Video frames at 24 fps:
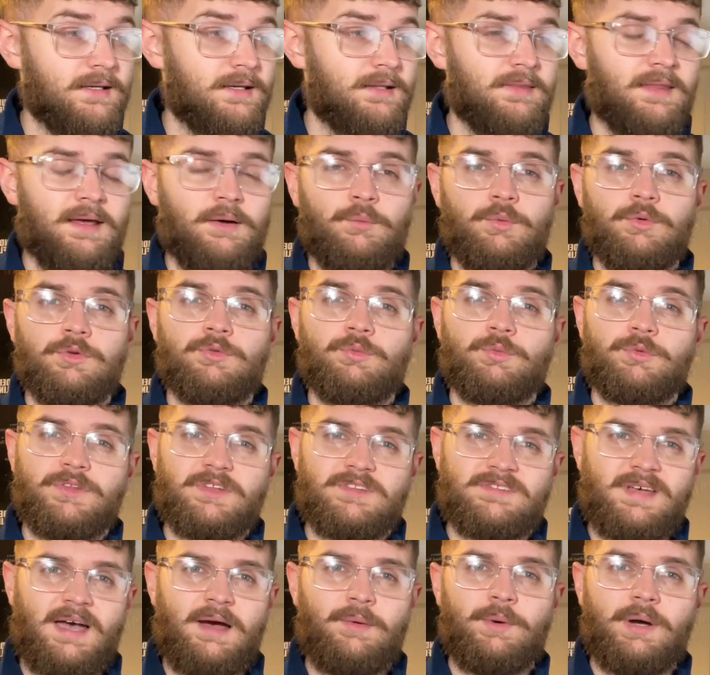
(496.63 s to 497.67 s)
And that was the
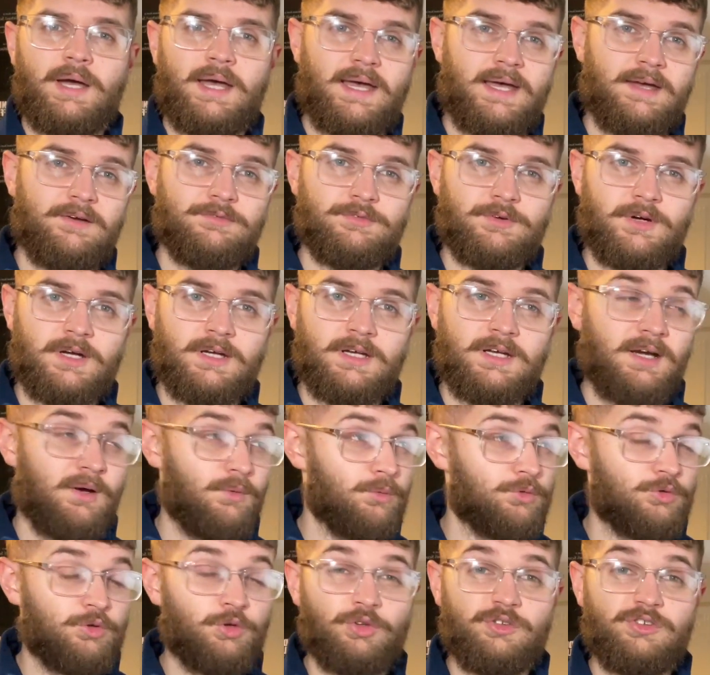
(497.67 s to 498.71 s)
Tower air fryer. I
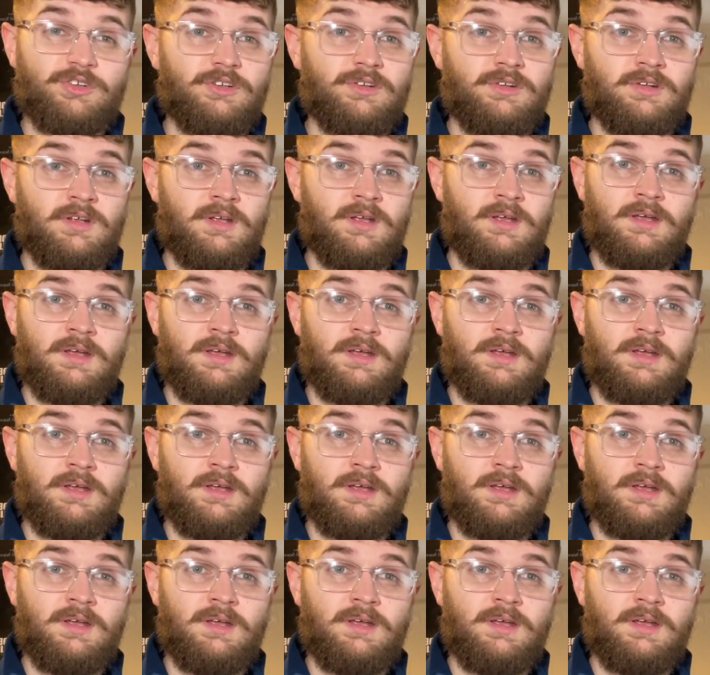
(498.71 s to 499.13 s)
was gutted.